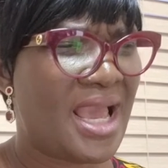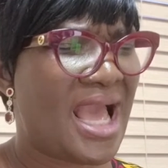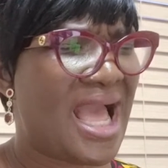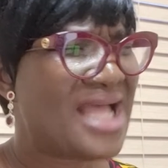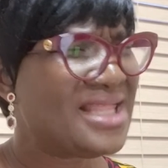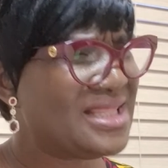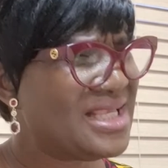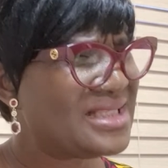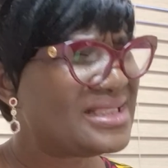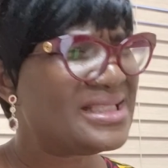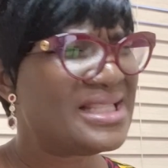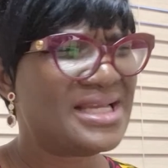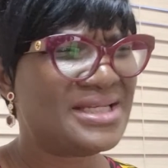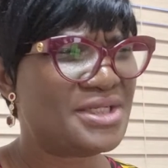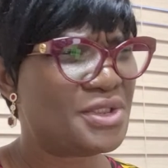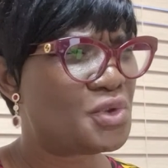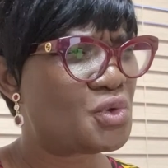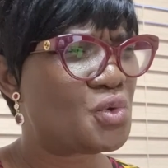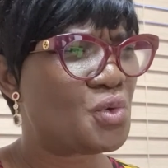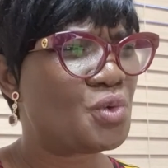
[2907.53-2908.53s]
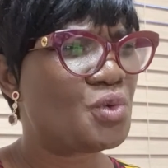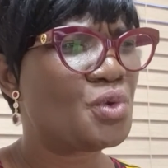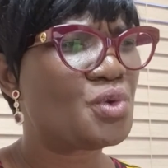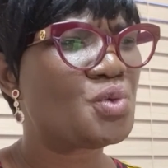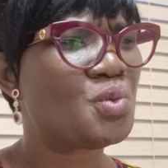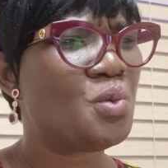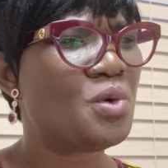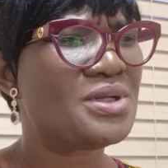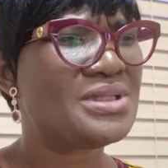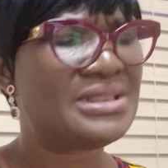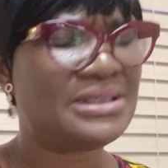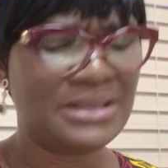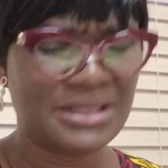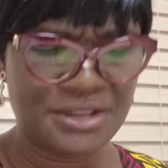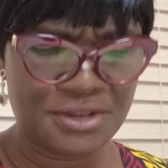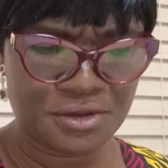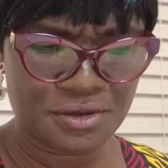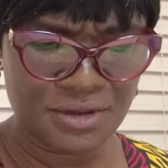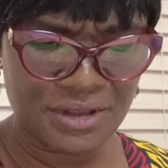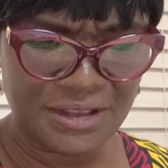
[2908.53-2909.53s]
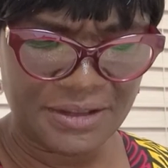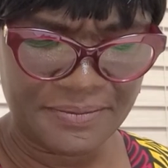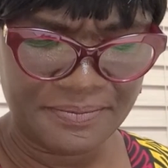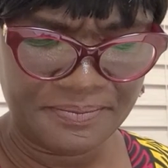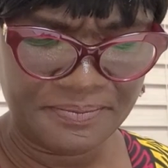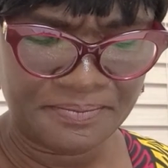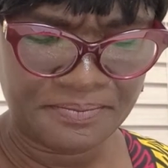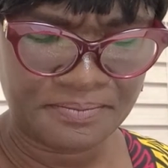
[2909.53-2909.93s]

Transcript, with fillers: And this lady took those words literally.